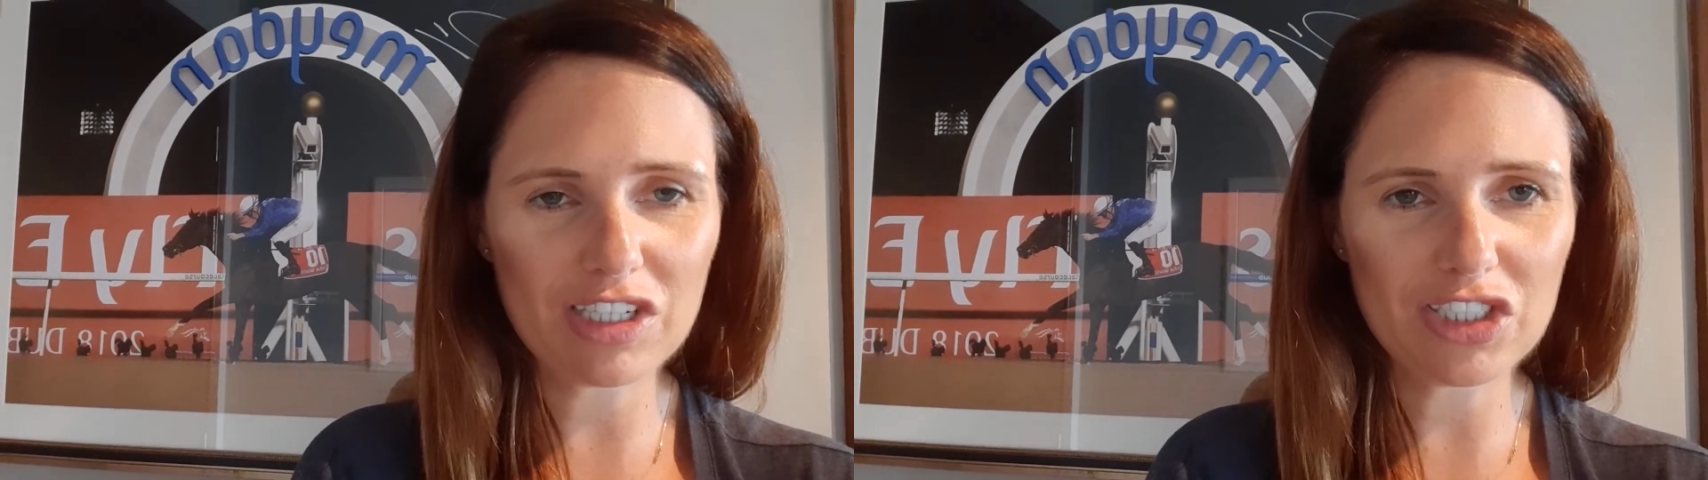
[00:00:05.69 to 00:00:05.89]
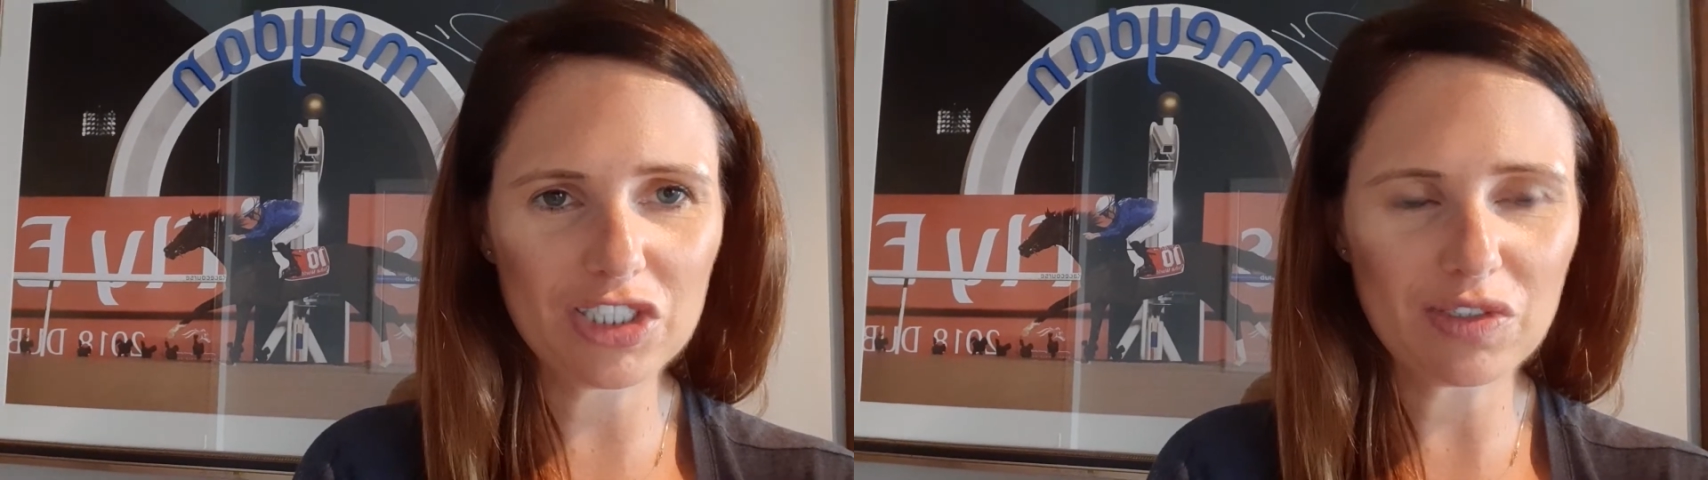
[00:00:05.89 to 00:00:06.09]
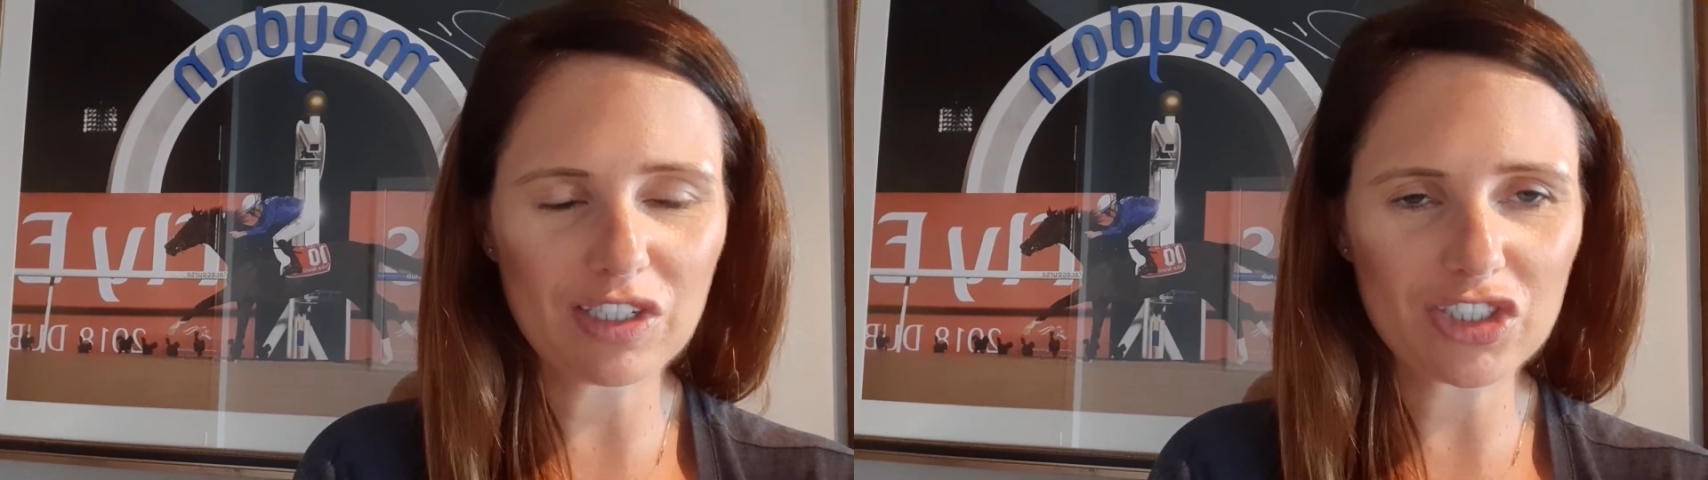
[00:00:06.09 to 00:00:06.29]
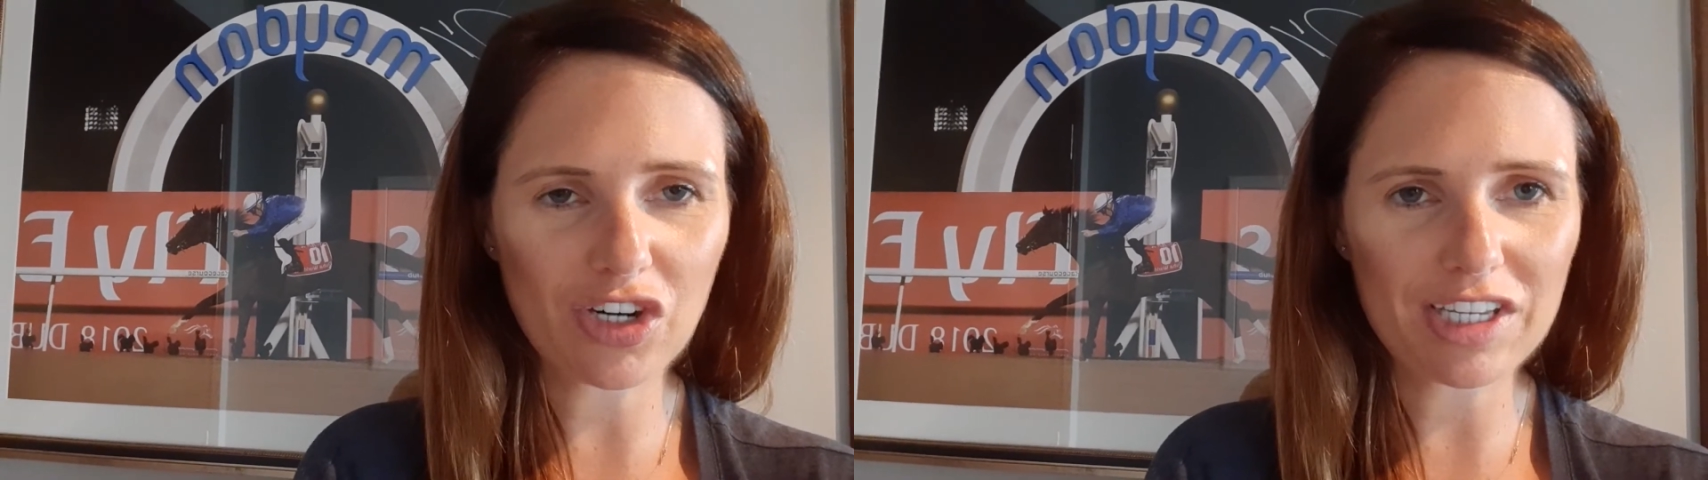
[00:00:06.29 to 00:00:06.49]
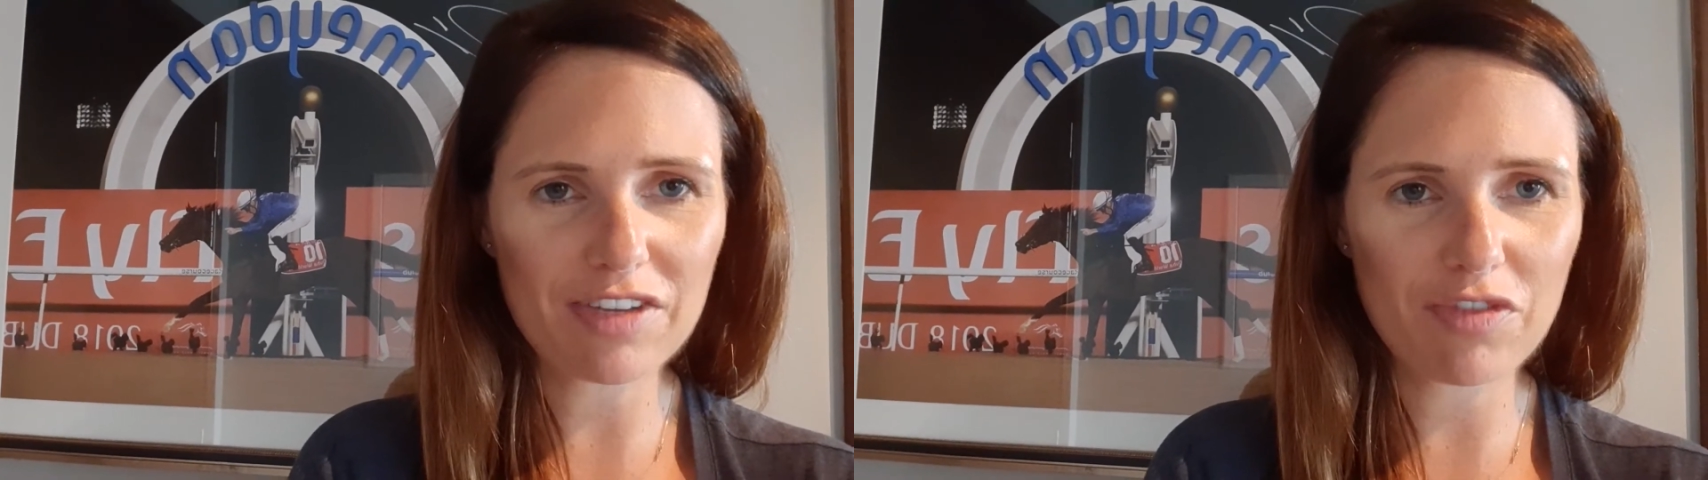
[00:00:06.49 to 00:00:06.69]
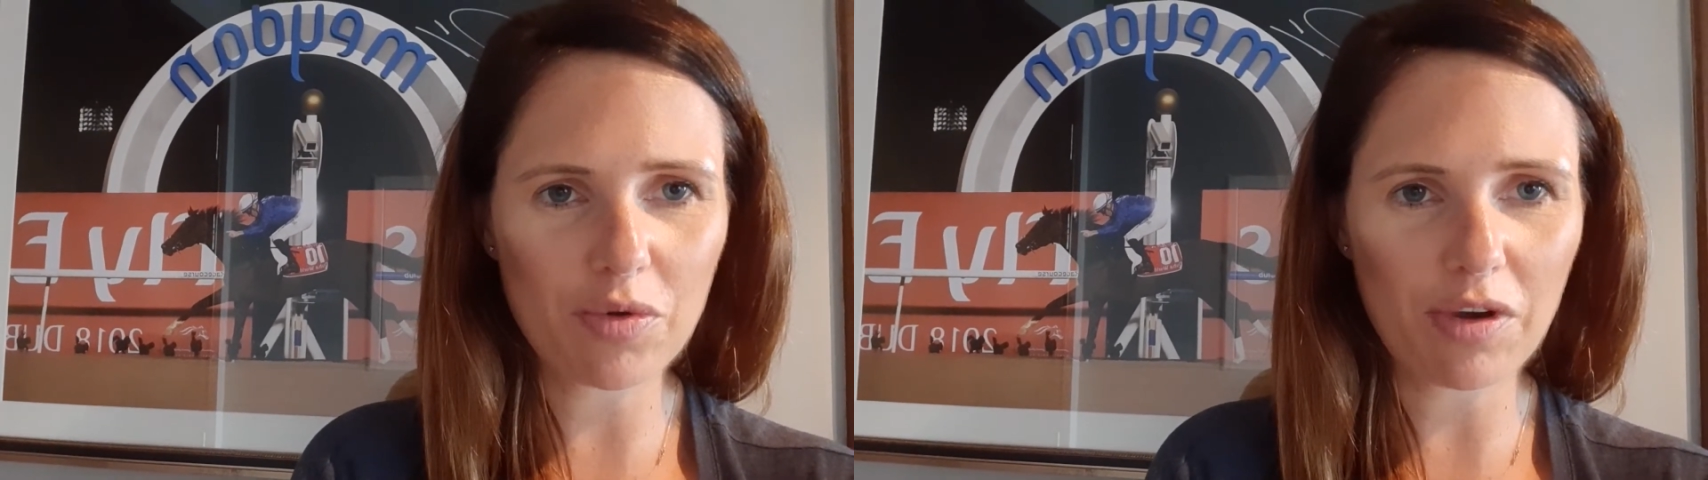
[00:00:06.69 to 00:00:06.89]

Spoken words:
As usual, I'll try and give you